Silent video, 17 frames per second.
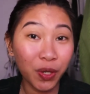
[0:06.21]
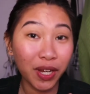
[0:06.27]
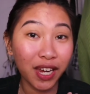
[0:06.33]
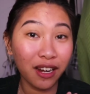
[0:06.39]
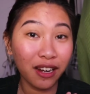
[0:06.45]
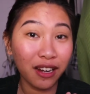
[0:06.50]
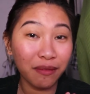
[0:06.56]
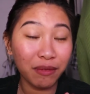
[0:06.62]

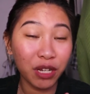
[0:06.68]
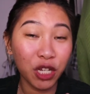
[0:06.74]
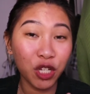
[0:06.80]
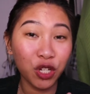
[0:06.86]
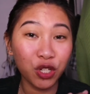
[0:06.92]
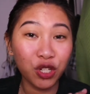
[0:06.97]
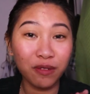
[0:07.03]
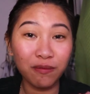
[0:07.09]
here in my
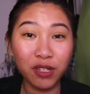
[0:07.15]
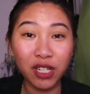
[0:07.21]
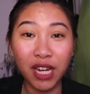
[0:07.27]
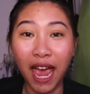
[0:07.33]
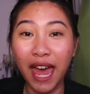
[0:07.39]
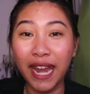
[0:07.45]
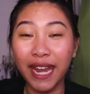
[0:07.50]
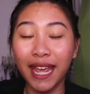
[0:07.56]
YouTube
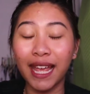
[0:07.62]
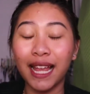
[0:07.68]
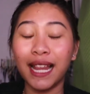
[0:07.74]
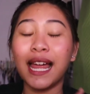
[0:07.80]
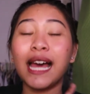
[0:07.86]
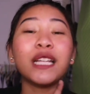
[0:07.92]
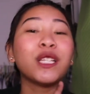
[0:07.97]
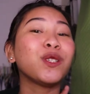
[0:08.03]

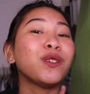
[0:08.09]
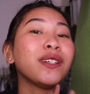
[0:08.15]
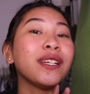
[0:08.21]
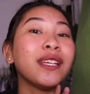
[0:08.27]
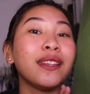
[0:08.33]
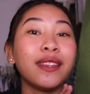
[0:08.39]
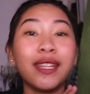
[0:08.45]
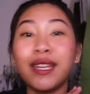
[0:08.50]
channel at
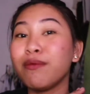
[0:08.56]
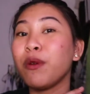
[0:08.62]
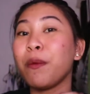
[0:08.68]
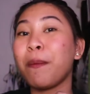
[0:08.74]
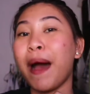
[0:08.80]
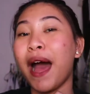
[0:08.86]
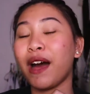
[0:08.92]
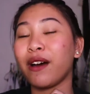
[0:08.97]
kung hindi
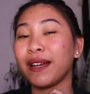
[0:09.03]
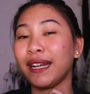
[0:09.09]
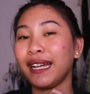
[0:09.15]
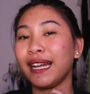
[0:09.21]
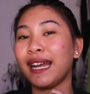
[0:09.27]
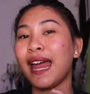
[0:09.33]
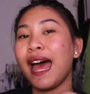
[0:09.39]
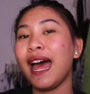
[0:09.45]
mo pa ako
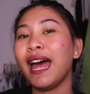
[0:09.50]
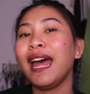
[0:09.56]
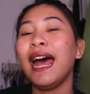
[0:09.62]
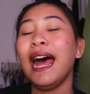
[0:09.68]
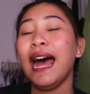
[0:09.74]
kilala,